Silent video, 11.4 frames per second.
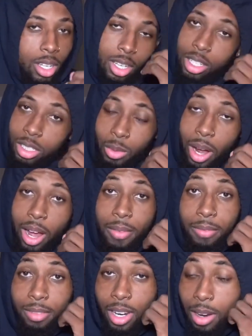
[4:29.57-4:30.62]
Hence why
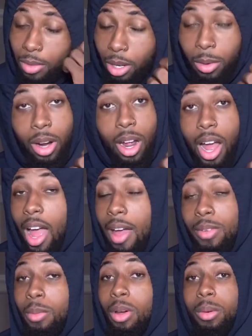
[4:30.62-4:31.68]
I
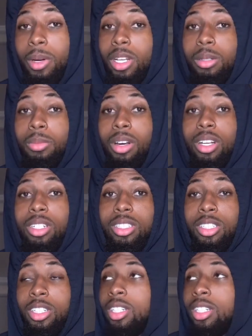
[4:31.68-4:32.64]
haven't bought a pair of LeBrons